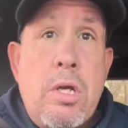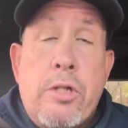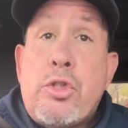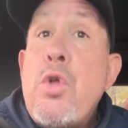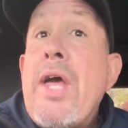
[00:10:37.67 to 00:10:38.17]

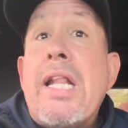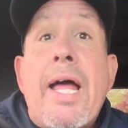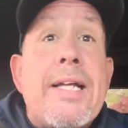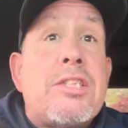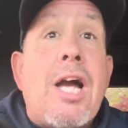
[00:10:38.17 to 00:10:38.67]
Do they
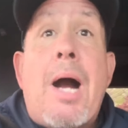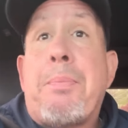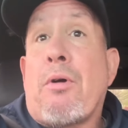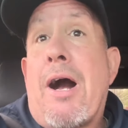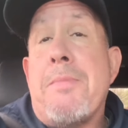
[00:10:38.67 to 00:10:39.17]
like Chop
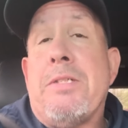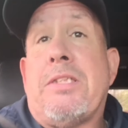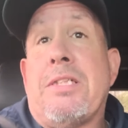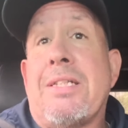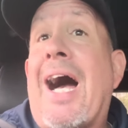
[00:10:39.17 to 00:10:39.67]

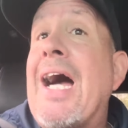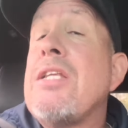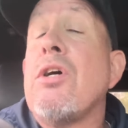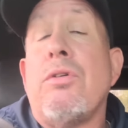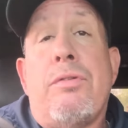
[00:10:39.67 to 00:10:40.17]
Robinson? I
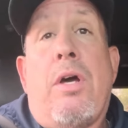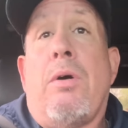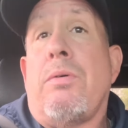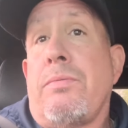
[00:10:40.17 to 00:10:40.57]
don't know.